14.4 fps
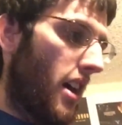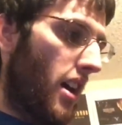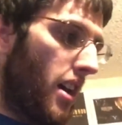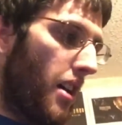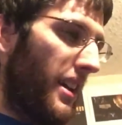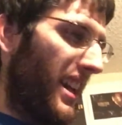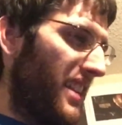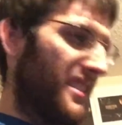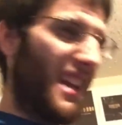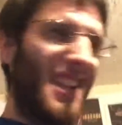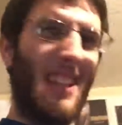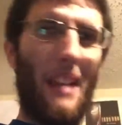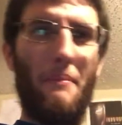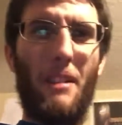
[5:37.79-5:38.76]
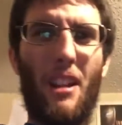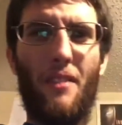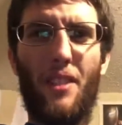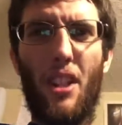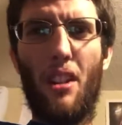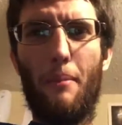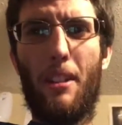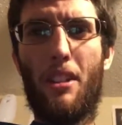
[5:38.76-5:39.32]
And it's not that big of
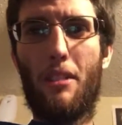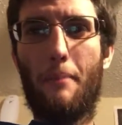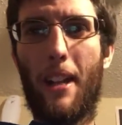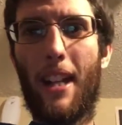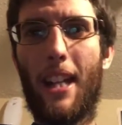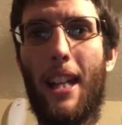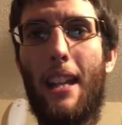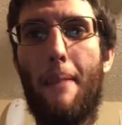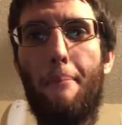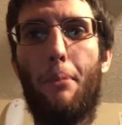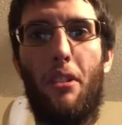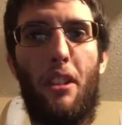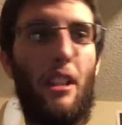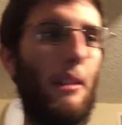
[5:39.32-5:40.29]
a deal. I mean, just make a gimbal.